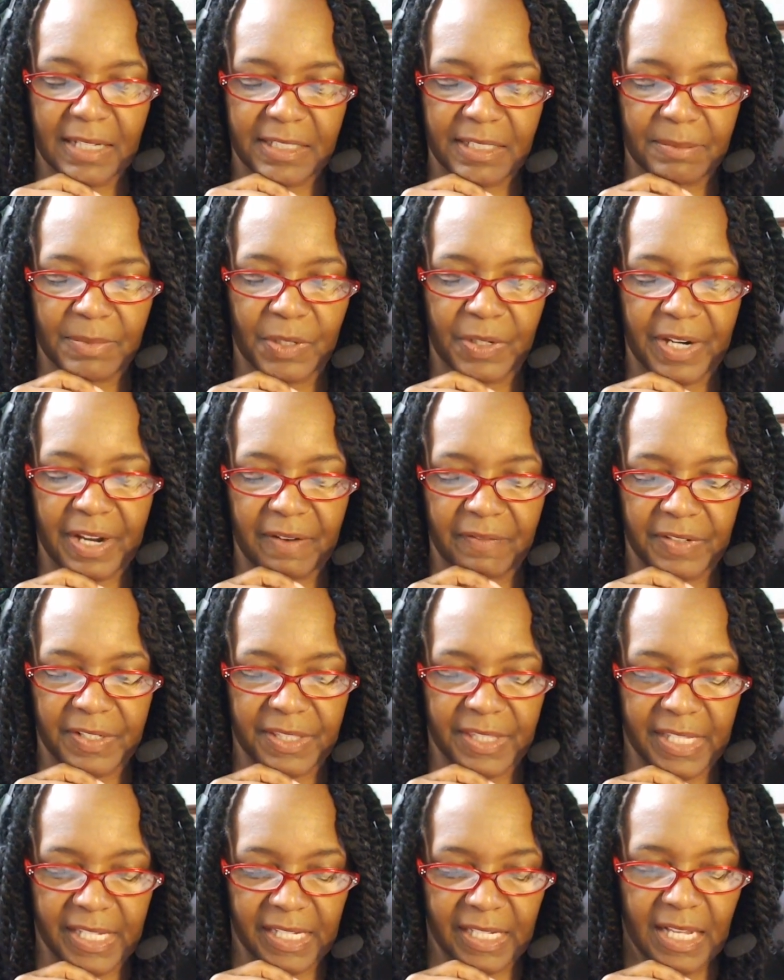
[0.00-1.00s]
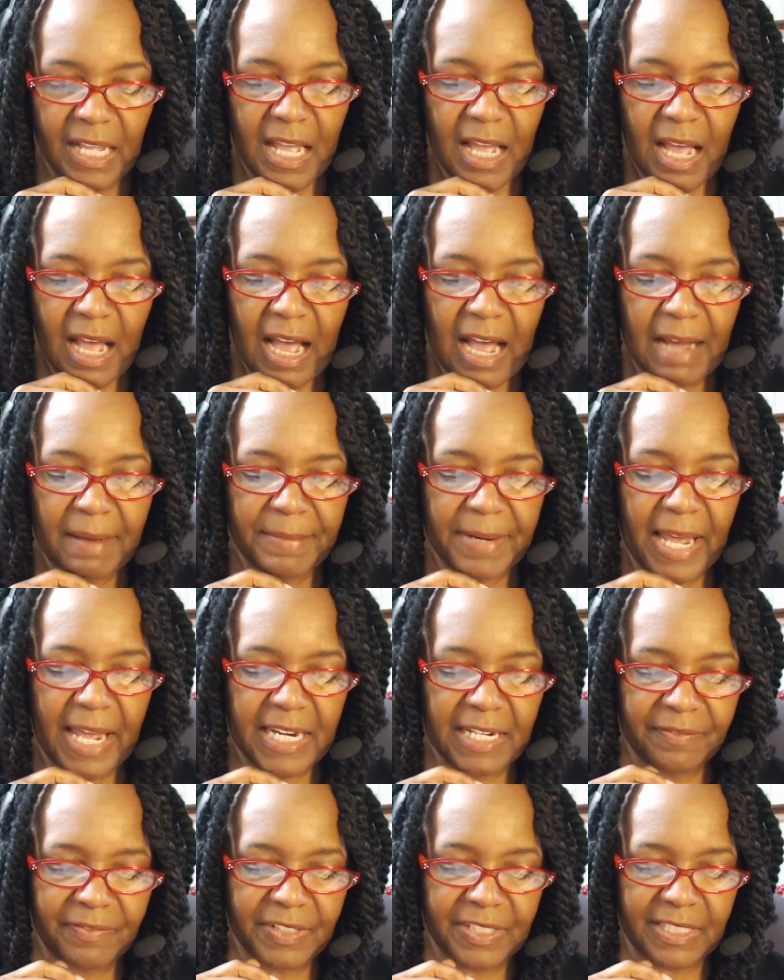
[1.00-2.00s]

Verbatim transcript: him on everything. I'm not even